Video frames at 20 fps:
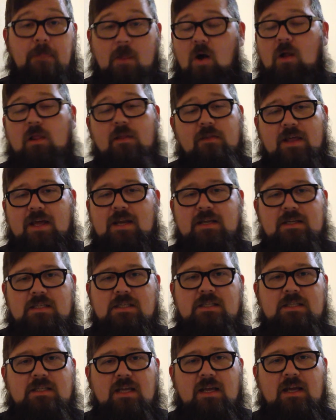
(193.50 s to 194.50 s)
All of that is
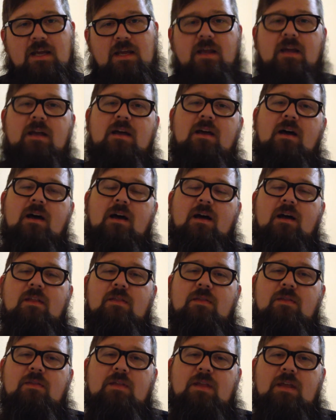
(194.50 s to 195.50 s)
to say,
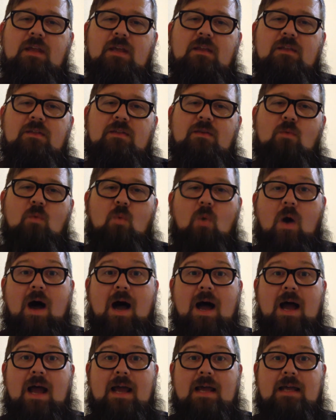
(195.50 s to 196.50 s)
the
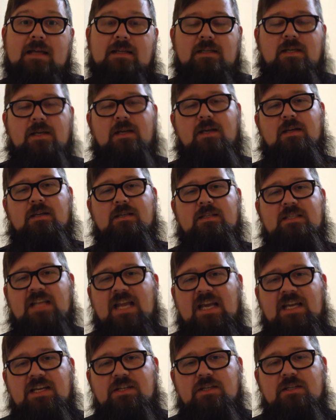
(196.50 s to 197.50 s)
wise
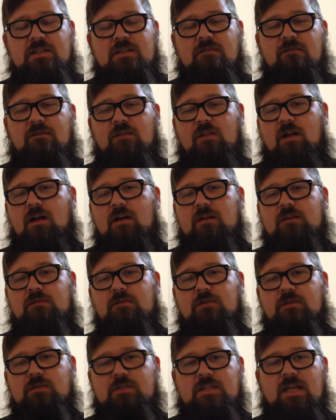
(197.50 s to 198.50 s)
sages and
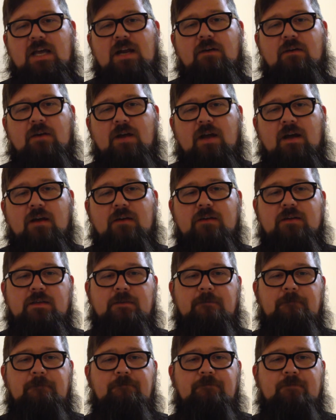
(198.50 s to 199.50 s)
philosophers sat around
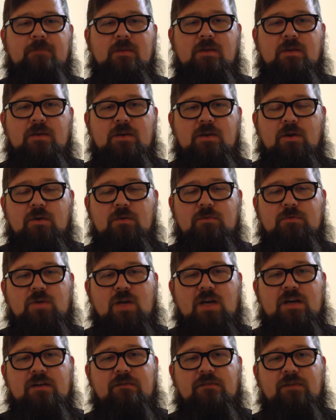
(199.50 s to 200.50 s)
and
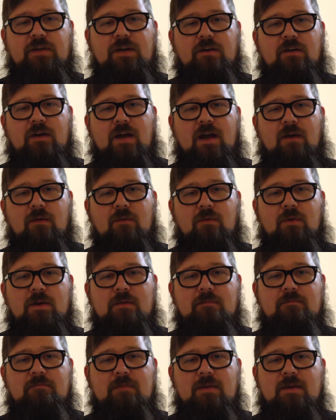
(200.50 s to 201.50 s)
tried to figure out what
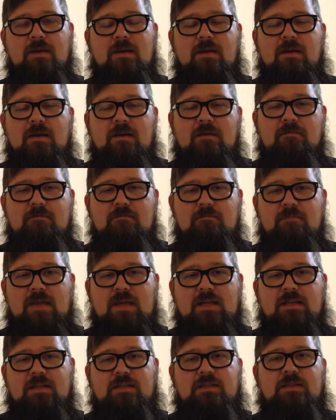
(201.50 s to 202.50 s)
it
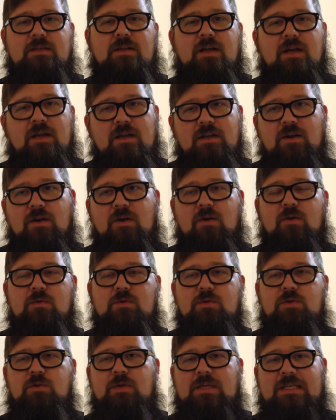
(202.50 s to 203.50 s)
meant,
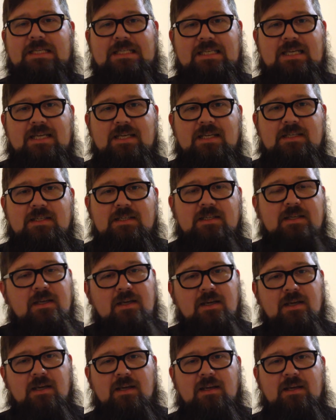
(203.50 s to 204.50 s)
to exist,
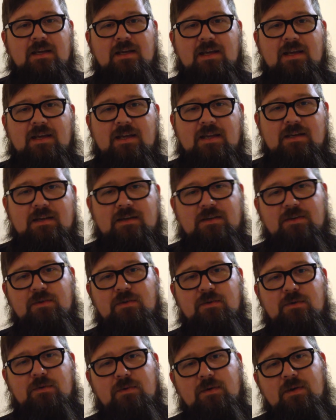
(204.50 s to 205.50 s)
and
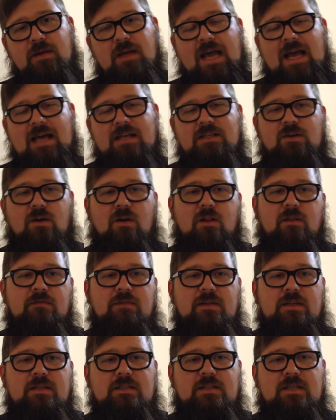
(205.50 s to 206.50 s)
to ask all of
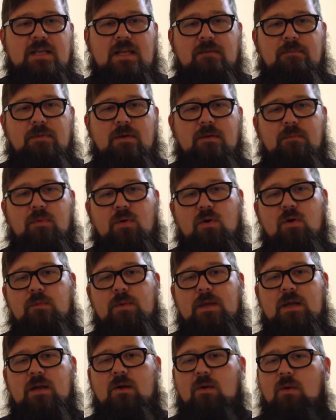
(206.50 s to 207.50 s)
these deep,
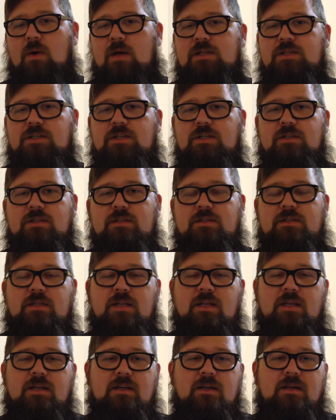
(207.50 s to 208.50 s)
probing questions
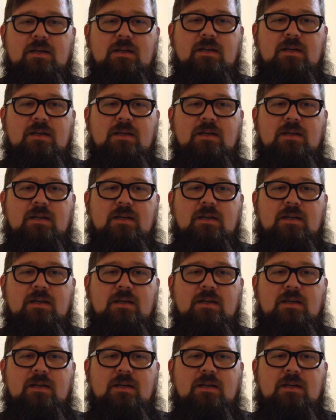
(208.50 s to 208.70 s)
that